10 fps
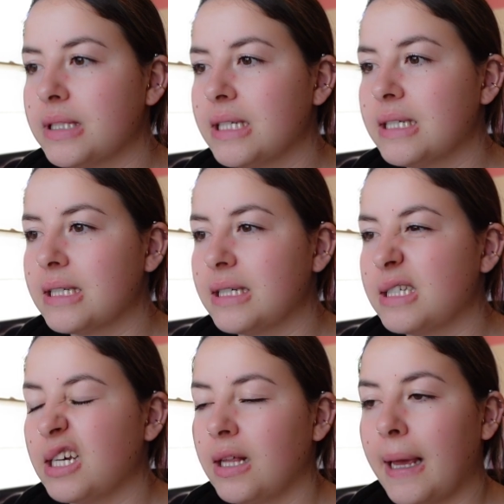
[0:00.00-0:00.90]
these
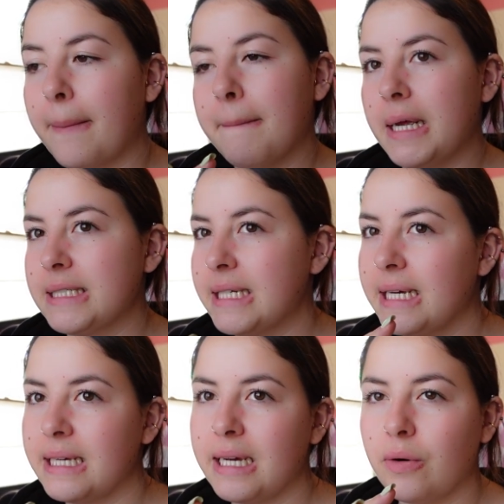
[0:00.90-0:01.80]
until like
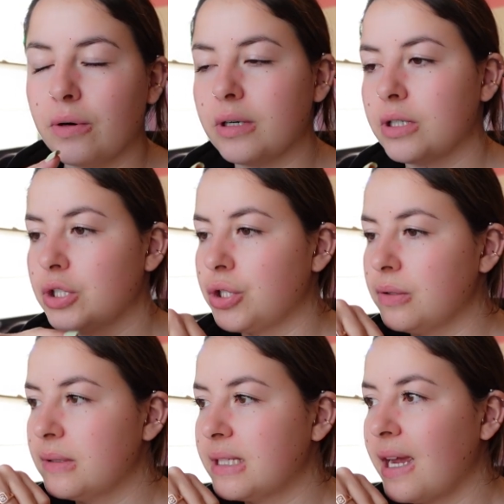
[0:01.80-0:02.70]
Monday or
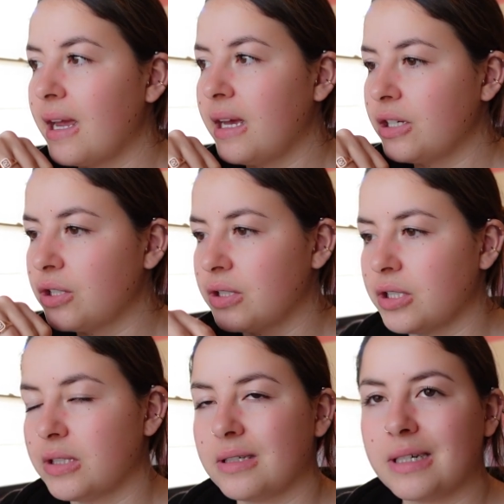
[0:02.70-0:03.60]
Tuesday-ish,
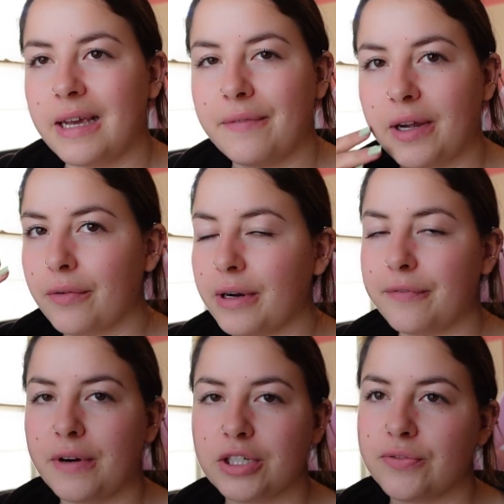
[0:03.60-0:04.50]
just to give like a
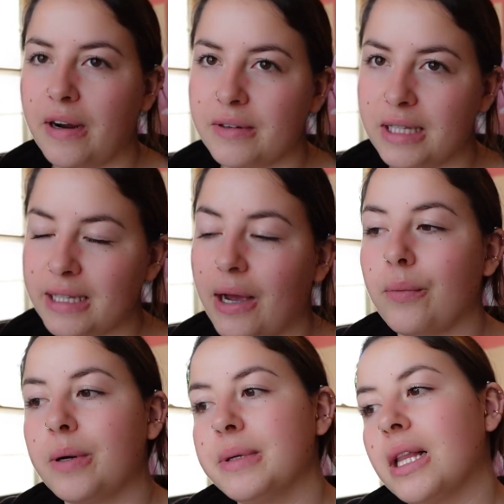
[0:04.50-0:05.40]
refresh of everything that will be